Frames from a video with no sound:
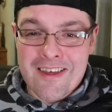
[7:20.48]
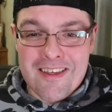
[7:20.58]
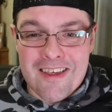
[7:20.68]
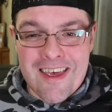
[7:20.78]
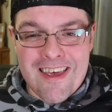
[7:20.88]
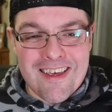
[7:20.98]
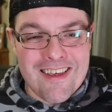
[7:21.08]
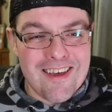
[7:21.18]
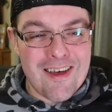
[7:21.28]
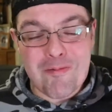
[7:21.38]

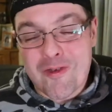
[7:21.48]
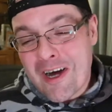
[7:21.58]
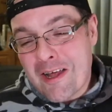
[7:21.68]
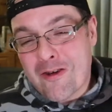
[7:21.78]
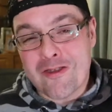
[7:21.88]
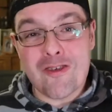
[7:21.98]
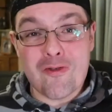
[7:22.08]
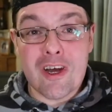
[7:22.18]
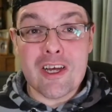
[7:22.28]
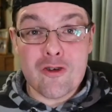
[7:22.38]
I'm trying to cut this
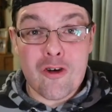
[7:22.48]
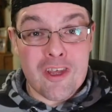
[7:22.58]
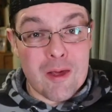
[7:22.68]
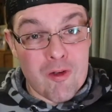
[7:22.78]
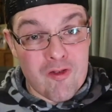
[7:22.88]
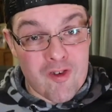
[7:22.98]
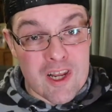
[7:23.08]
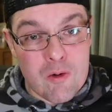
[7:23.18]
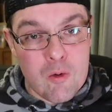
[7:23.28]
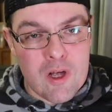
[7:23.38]
very short, keep this
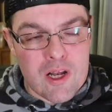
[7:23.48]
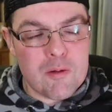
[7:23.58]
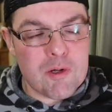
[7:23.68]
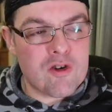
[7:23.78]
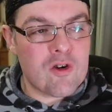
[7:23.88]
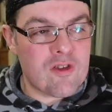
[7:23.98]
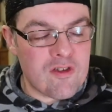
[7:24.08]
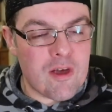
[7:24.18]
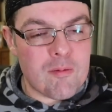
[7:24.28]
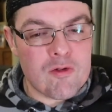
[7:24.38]
video a little bit short, this
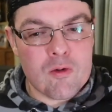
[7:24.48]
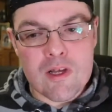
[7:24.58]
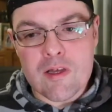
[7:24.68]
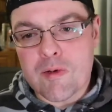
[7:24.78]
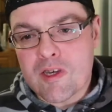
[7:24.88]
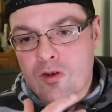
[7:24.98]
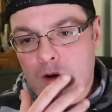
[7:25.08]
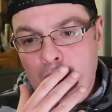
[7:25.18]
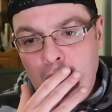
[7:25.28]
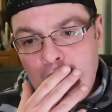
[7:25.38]
episode a little bit
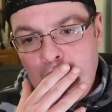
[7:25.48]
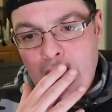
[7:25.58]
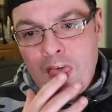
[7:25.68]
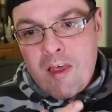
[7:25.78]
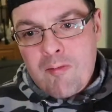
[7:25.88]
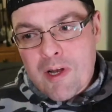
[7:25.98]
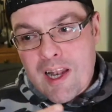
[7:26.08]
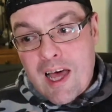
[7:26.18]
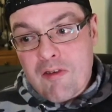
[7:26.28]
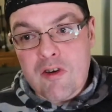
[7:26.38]
short. But
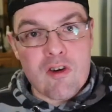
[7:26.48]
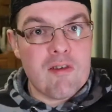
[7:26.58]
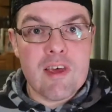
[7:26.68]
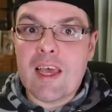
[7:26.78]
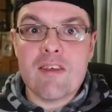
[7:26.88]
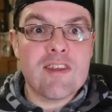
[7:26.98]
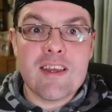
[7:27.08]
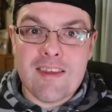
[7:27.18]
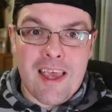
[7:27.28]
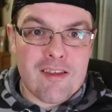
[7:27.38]
Laughing Gravy is an
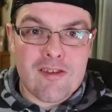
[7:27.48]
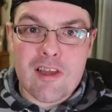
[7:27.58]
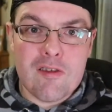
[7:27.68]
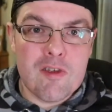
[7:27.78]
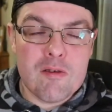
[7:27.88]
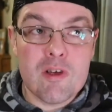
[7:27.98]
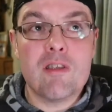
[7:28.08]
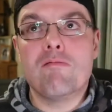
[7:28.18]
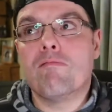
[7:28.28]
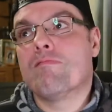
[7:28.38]
intense little film.
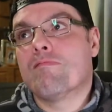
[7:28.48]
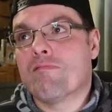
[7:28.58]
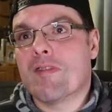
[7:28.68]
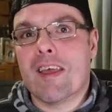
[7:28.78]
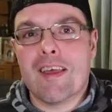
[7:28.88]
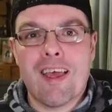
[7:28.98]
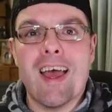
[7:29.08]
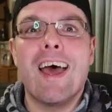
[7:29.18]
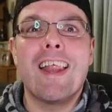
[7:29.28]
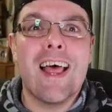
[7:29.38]
Well,
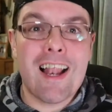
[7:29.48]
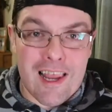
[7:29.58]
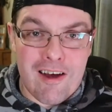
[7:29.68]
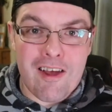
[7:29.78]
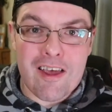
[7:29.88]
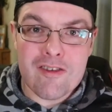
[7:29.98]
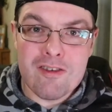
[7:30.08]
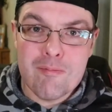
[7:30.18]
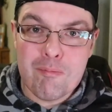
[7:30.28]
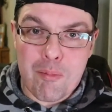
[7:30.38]
a hilarious,
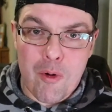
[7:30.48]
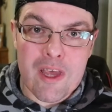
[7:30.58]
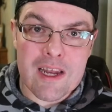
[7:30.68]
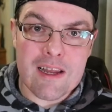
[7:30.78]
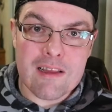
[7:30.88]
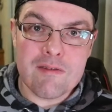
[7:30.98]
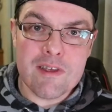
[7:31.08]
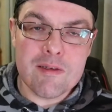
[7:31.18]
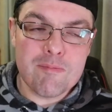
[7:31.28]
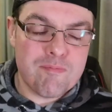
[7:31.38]
brilliant little
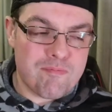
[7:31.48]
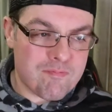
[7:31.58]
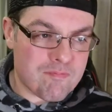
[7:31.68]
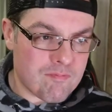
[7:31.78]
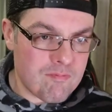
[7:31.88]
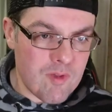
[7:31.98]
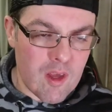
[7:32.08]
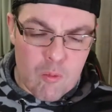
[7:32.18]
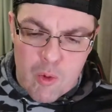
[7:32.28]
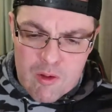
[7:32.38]
film.
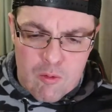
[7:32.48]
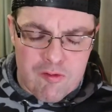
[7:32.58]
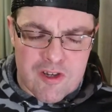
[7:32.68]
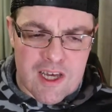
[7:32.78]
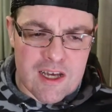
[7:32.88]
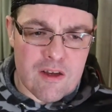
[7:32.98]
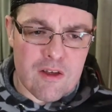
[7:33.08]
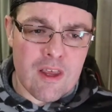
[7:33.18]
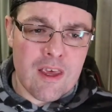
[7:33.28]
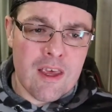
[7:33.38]
Well worth checking out.